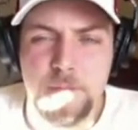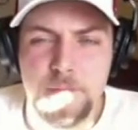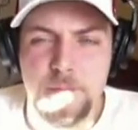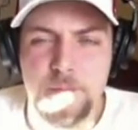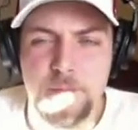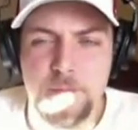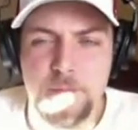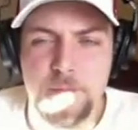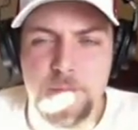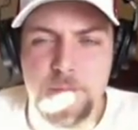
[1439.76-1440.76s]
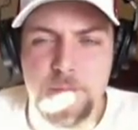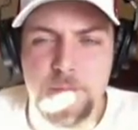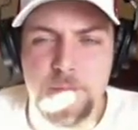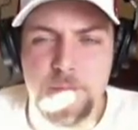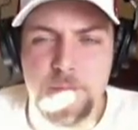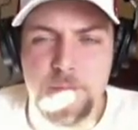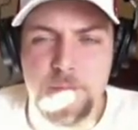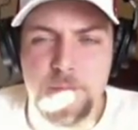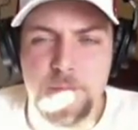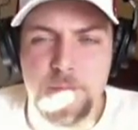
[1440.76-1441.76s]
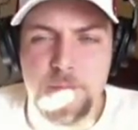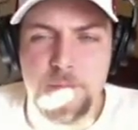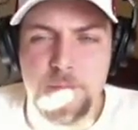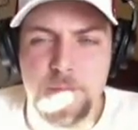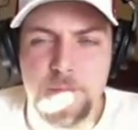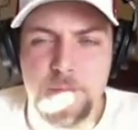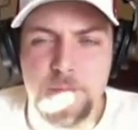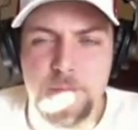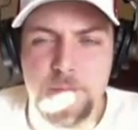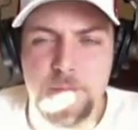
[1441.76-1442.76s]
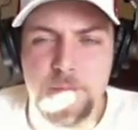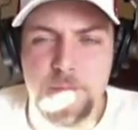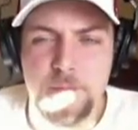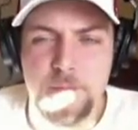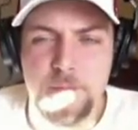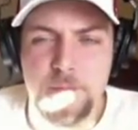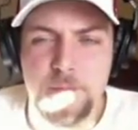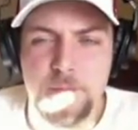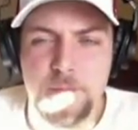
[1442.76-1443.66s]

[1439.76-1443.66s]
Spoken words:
No words are spoken by the person on screen.